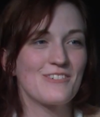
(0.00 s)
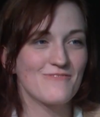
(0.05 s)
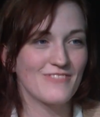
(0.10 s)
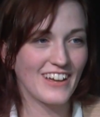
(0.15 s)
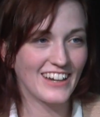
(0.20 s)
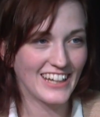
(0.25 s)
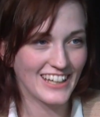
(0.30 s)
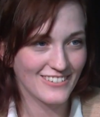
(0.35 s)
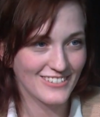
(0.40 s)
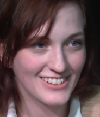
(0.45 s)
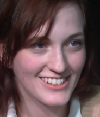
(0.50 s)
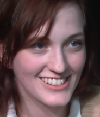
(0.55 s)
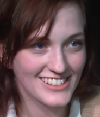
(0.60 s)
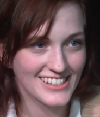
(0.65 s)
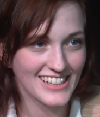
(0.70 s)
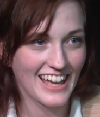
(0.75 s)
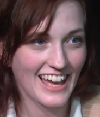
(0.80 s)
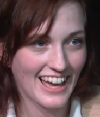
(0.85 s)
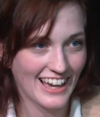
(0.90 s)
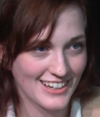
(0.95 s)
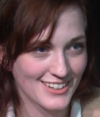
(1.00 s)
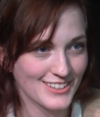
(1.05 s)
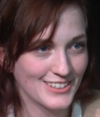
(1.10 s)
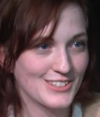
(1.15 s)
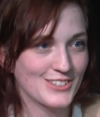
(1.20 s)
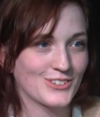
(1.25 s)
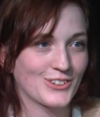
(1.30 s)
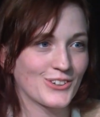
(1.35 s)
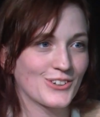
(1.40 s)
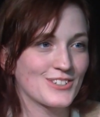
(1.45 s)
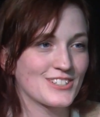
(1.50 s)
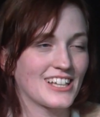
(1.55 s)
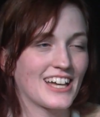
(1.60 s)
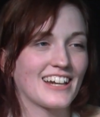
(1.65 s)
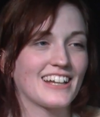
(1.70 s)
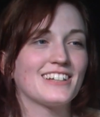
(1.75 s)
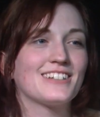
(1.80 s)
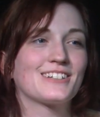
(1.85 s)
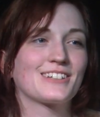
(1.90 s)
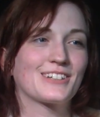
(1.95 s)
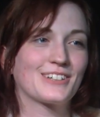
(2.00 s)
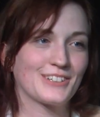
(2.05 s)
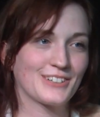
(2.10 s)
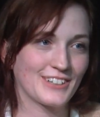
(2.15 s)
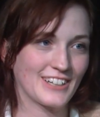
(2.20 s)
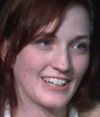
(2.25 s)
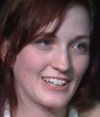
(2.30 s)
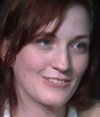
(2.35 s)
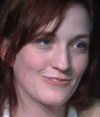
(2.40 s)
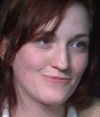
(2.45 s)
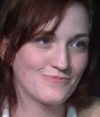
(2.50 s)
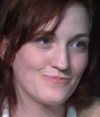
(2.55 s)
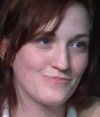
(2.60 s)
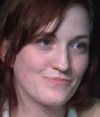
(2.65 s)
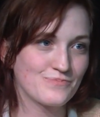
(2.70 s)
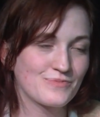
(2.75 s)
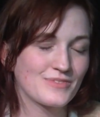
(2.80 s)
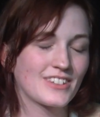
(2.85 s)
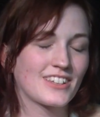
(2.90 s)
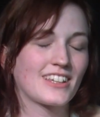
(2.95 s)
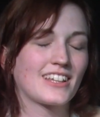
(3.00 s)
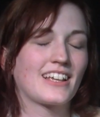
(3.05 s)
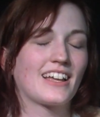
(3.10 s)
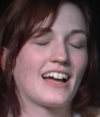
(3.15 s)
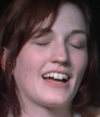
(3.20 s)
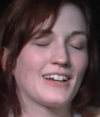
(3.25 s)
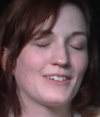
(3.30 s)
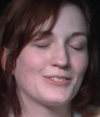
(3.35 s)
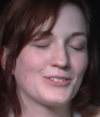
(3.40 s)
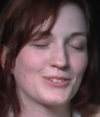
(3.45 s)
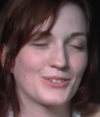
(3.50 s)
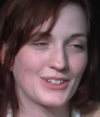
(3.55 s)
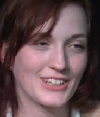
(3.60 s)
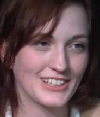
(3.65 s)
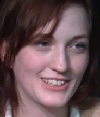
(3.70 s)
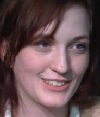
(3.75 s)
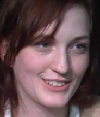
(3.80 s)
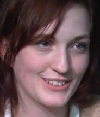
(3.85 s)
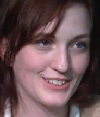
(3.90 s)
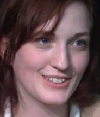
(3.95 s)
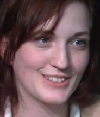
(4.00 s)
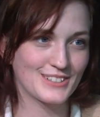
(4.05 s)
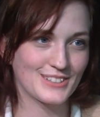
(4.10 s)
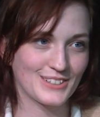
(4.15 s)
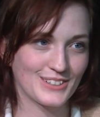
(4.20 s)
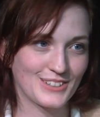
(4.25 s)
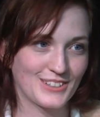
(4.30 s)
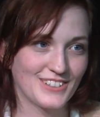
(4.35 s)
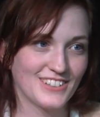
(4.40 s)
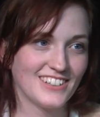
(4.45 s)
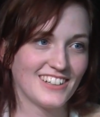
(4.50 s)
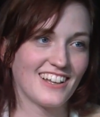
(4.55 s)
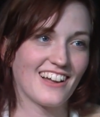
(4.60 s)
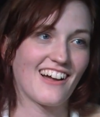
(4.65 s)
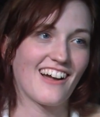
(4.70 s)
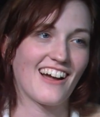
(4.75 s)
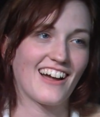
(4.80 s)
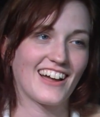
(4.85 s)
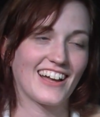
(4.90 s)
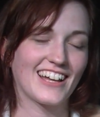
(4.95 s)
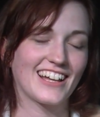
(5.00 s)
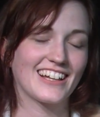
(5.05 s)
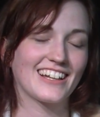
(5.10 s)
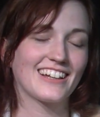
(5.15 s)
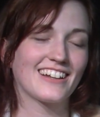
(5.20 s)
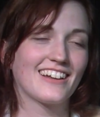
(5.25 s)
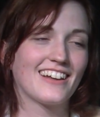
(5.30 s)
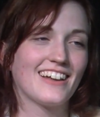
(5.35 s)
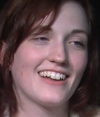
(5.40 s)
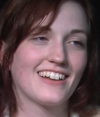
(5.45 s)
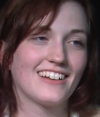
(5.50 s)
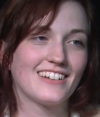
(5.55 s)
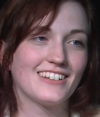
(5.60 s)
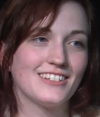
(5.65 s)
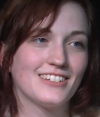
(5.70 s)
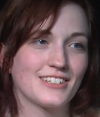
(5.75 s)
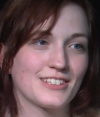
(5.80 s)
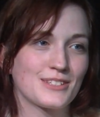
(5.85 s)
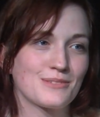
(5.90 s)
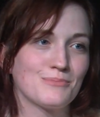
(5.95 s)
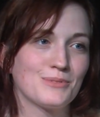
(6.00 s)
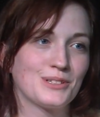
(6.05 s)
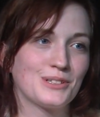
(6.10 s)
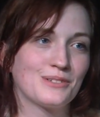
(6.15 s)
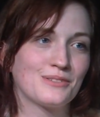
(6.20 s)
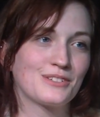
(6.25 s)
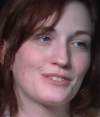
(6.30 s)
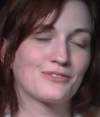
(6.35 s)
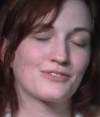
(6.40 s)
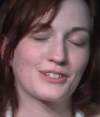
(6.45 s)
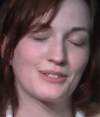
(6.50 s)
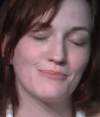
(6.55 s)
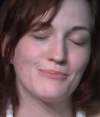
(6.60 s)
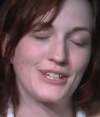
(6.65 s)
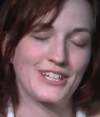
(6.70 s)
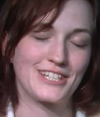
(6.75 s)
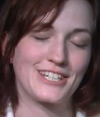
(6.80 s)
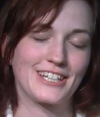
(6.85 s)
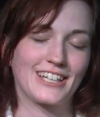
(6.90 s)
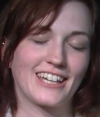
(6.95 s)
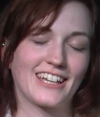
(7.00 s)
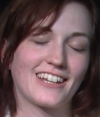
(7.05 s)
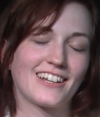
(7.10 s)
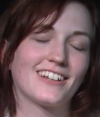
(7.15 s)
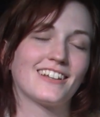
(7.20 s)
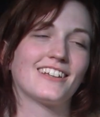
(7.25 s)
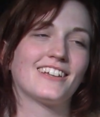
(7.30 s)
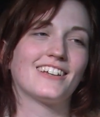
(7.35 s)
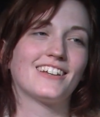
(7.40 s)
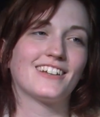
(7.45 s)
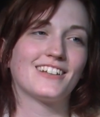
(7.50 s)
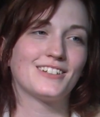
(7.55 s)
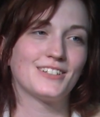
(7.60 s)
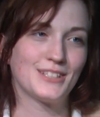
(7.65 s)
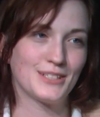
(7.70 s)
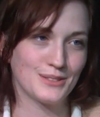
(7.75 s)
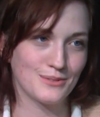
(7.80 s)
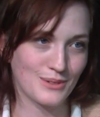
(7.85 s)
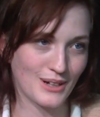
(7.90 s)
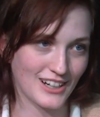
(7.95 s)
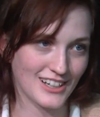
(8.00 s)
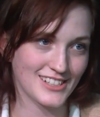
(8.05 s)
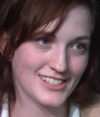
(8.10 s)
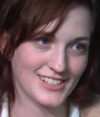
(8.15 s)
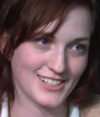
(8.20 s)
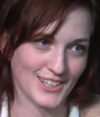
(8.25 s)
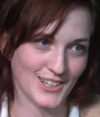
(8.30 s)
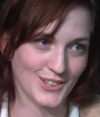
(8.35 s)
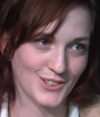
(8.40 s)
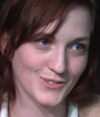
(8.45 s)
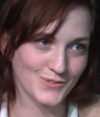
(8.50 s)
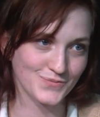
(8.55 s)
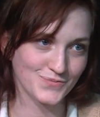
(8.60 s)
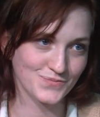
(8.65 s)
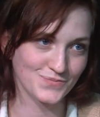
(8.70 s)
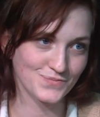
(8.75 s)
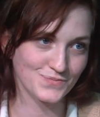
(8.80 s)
My name is Ashleigh Shokorzadeh Shikui. I am 22 years old. I just moved from Michigan to Barstow.